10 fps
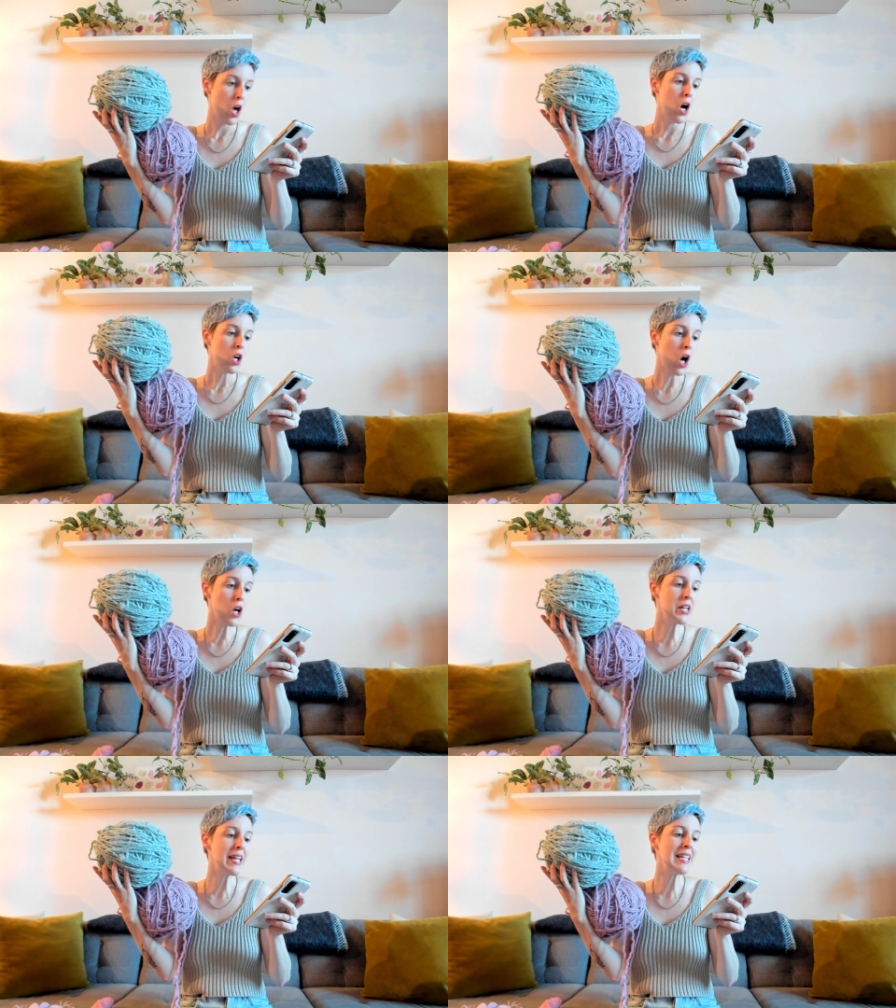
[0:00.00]

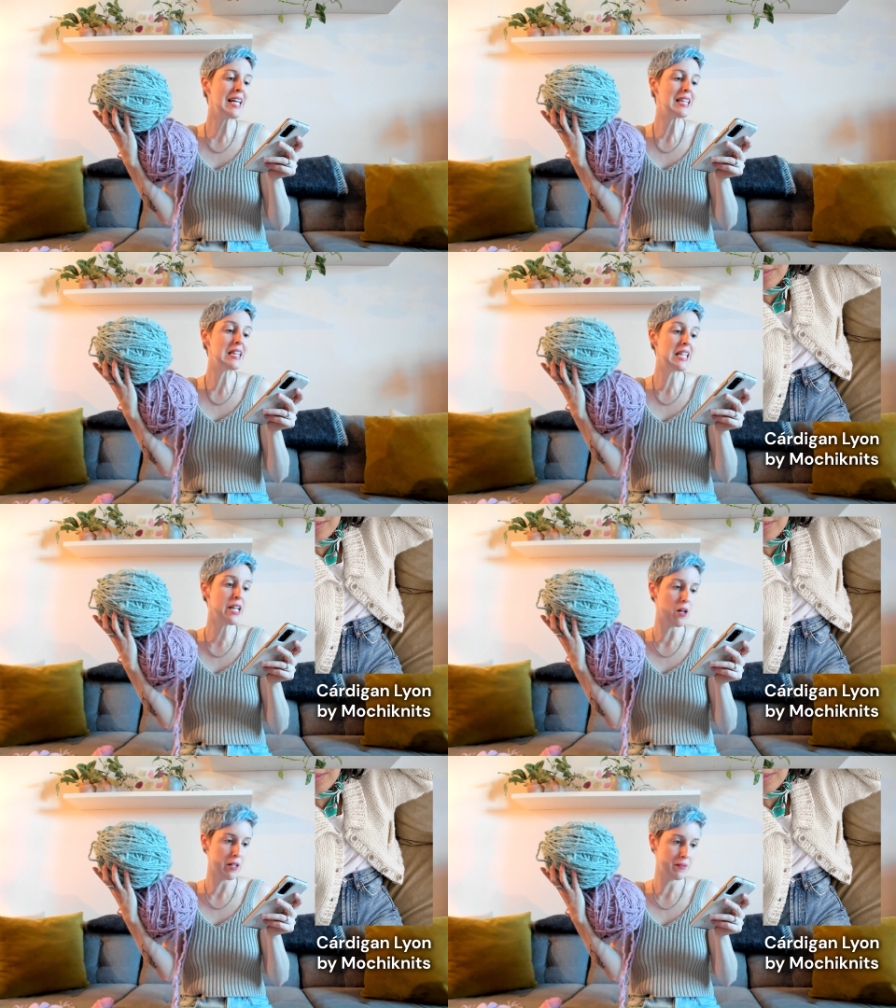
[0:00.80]
Cardigan
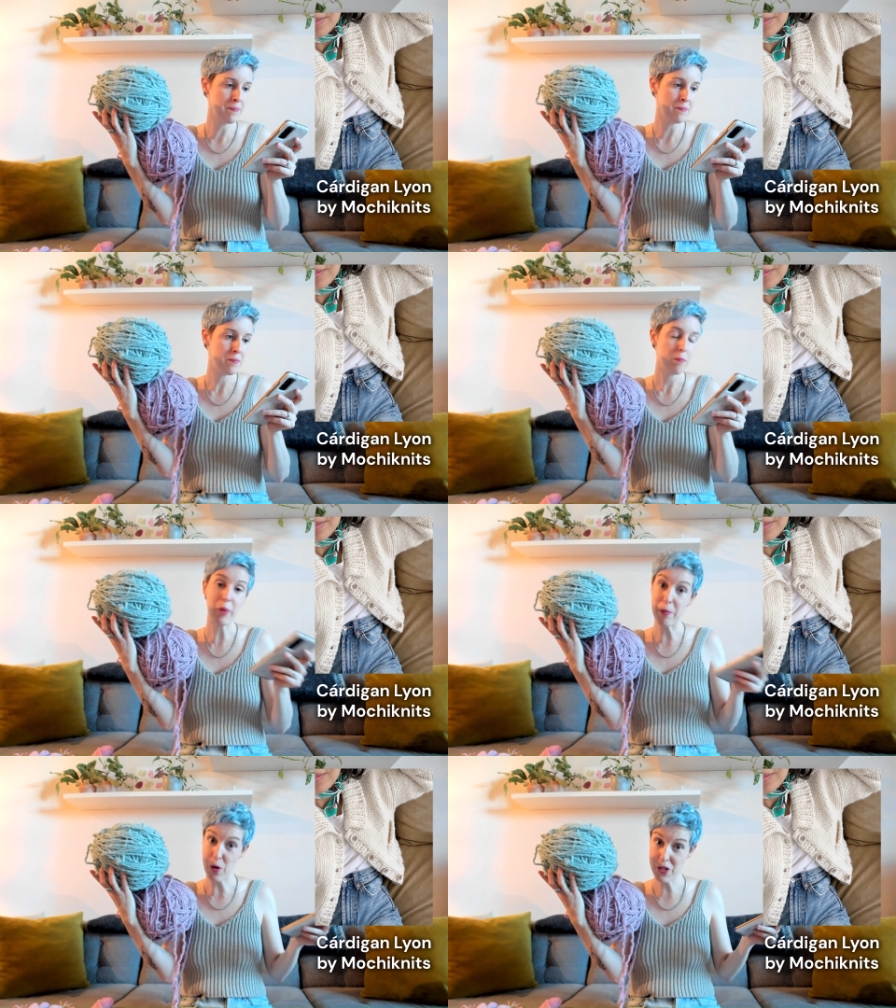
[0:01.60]
Leon
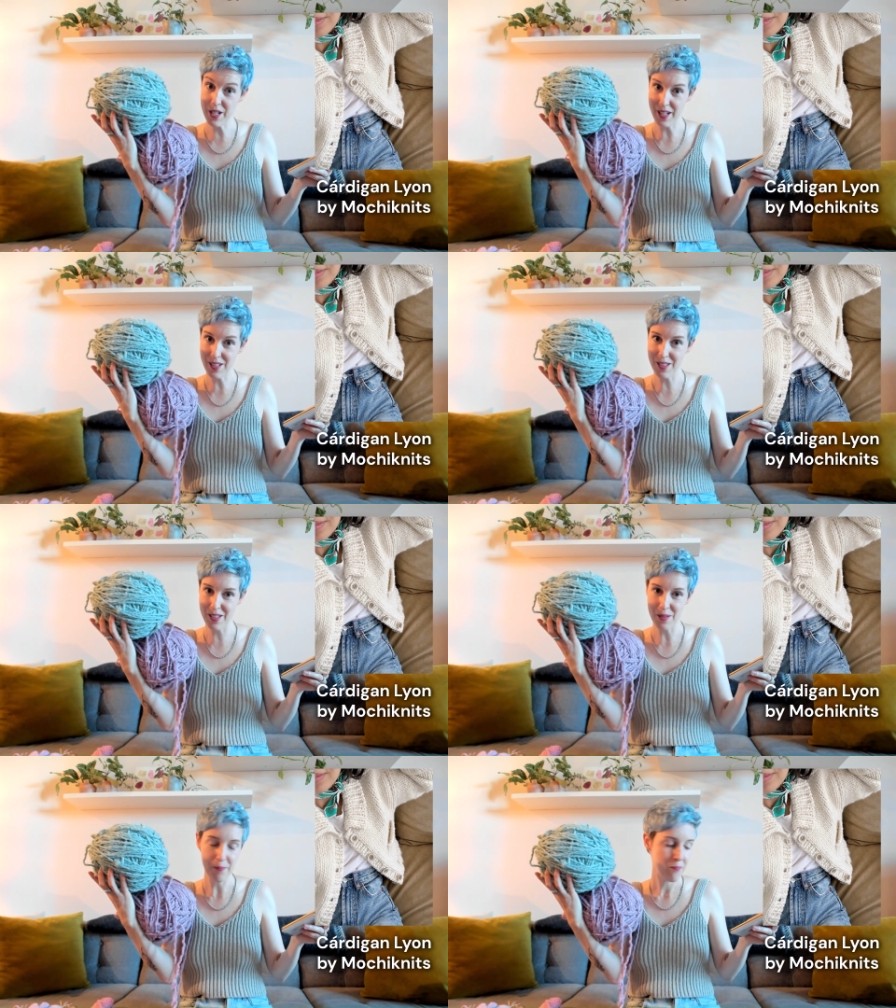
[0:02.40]
by Mochi
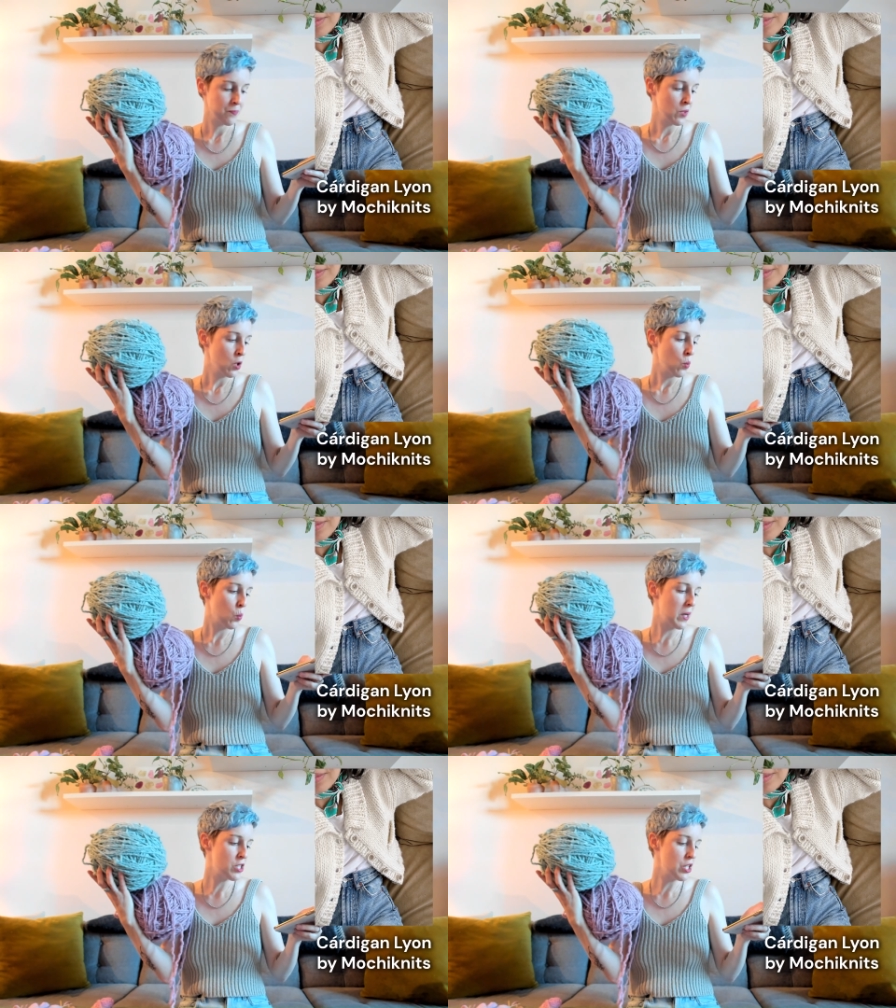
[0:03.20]
Knits,
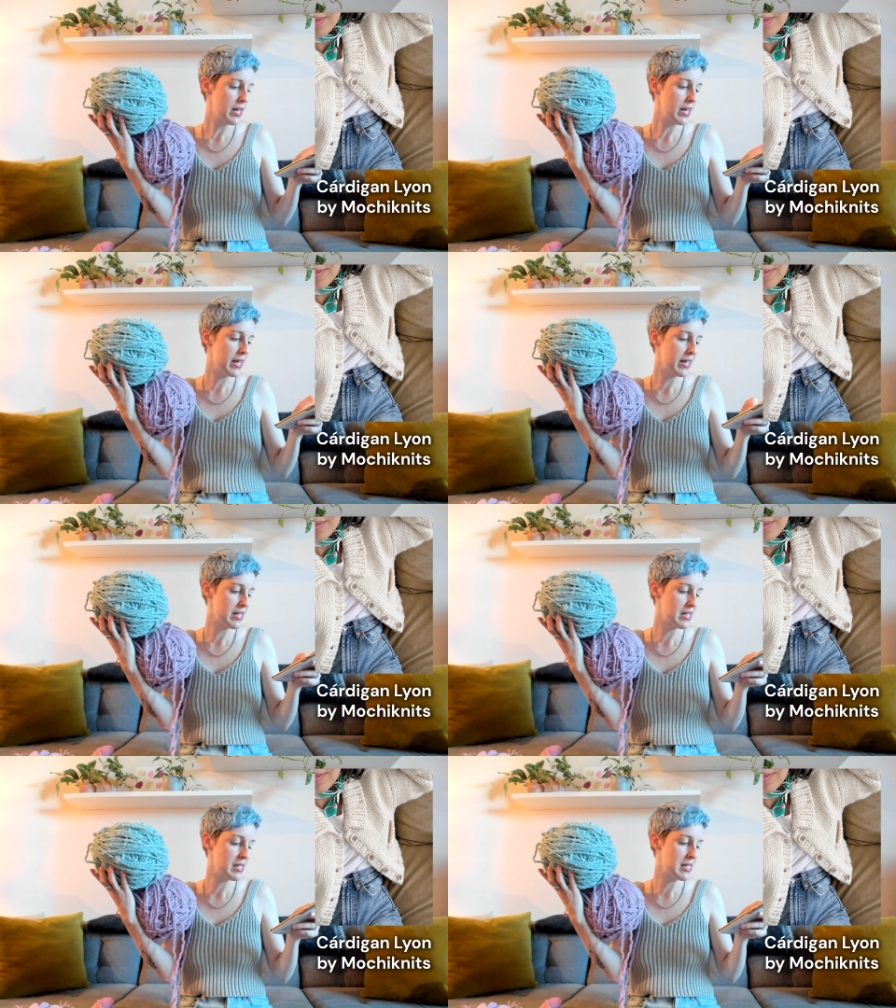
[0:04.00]
which
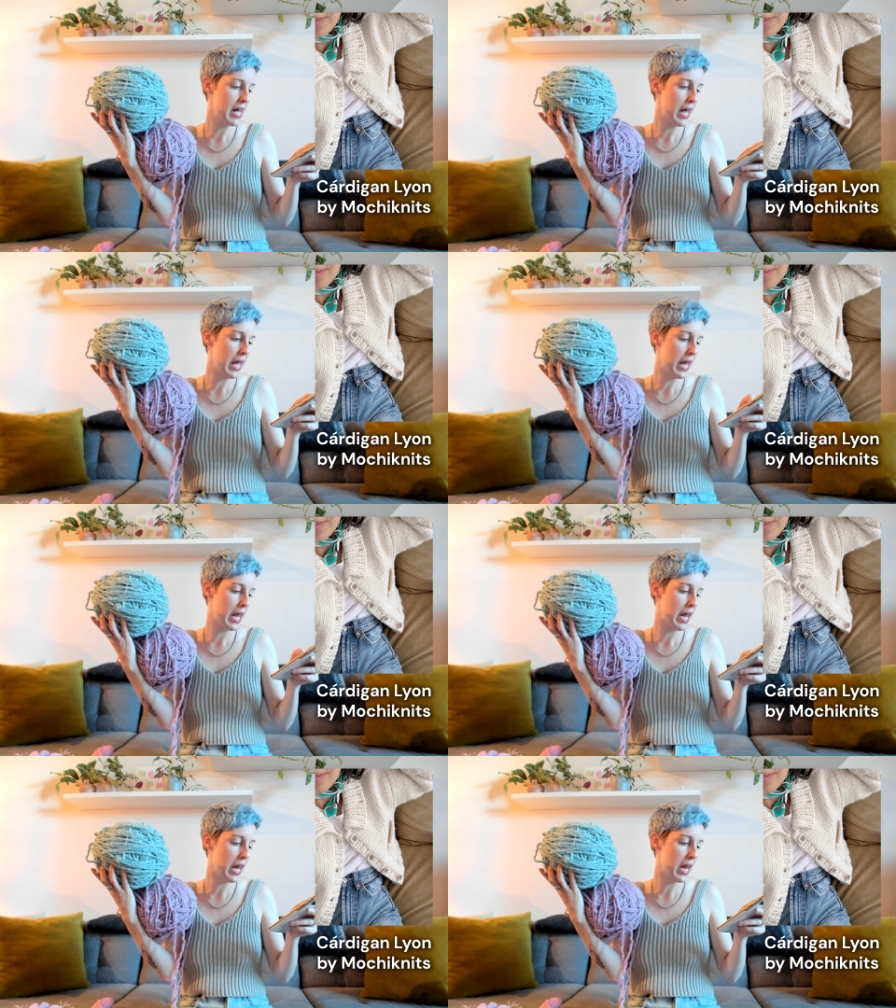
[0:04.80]
is
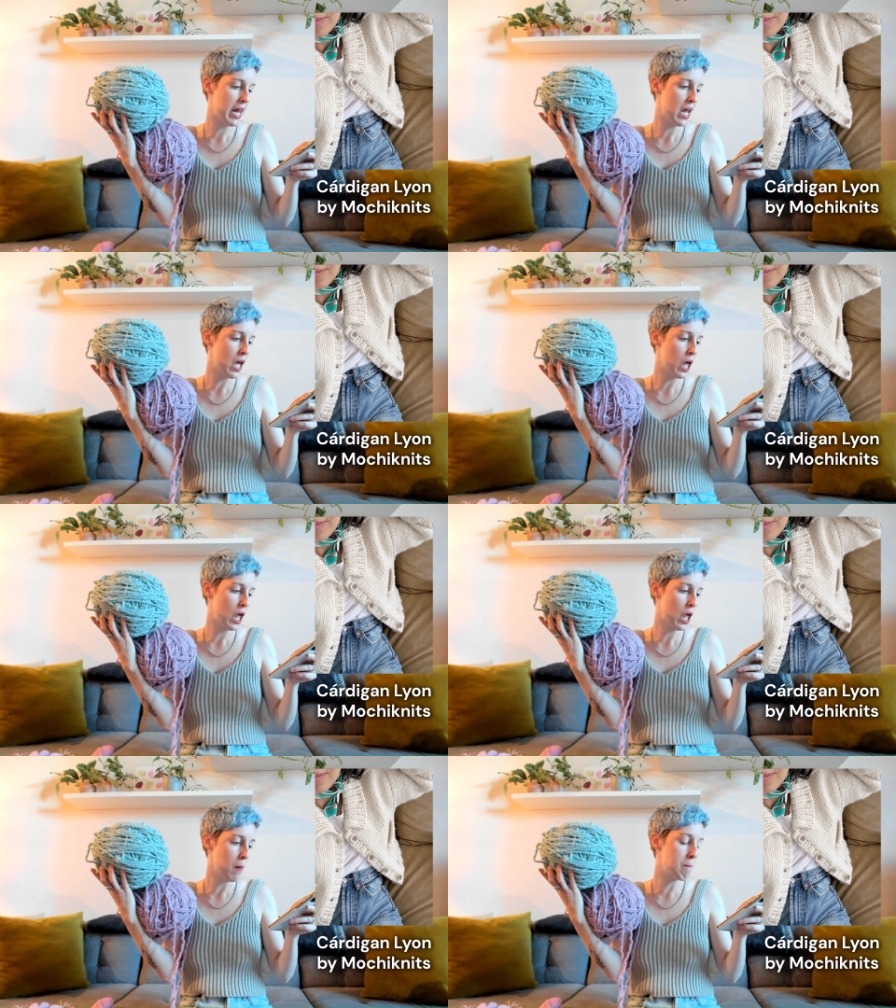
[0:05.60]
a
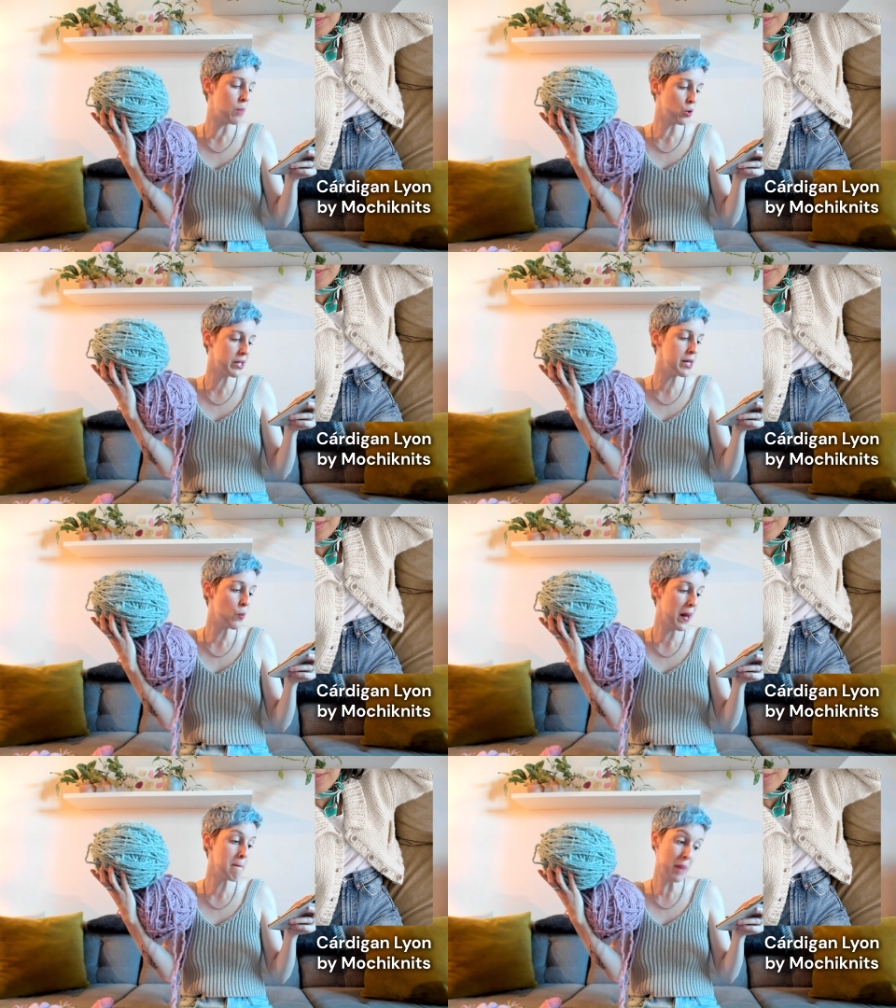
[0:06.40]
bulky
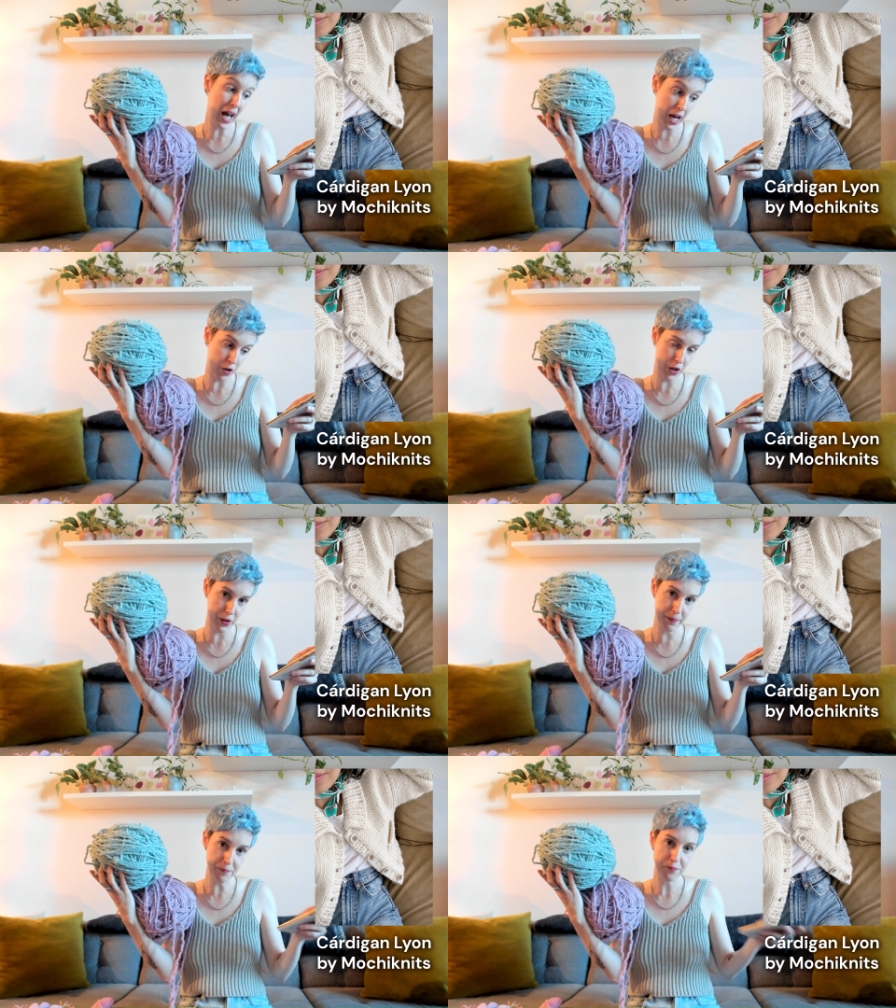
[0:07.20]
weight
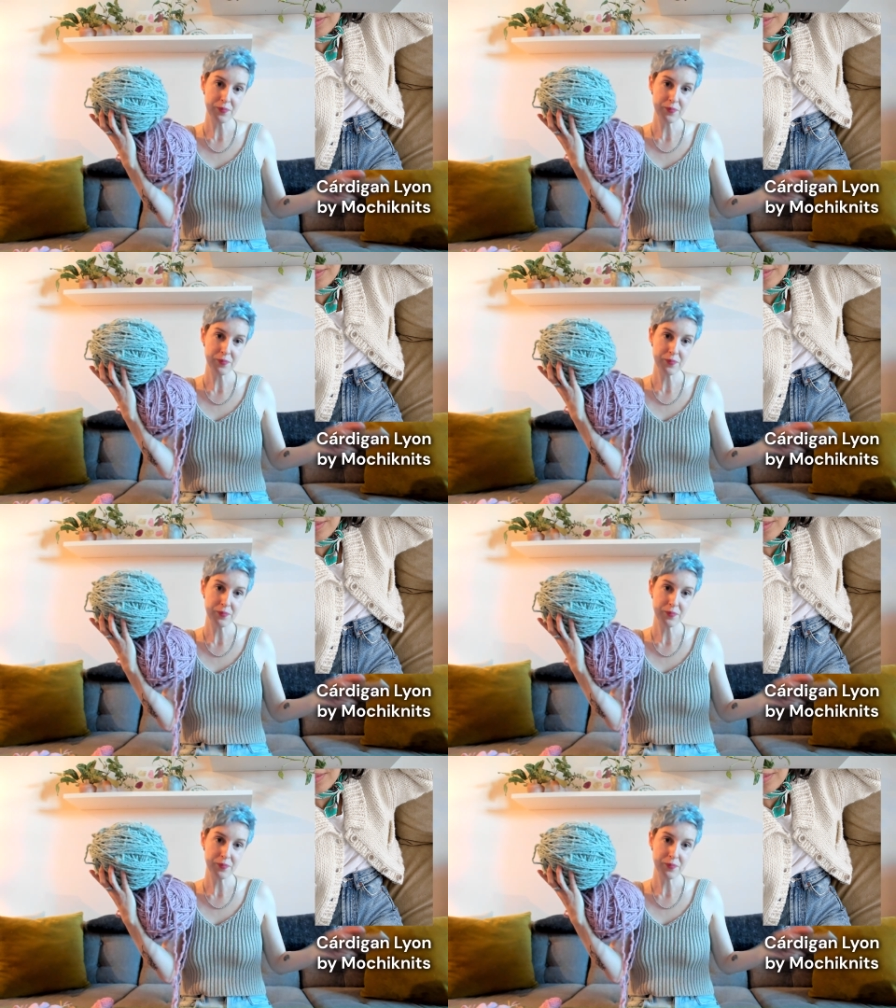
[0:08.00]
pattern,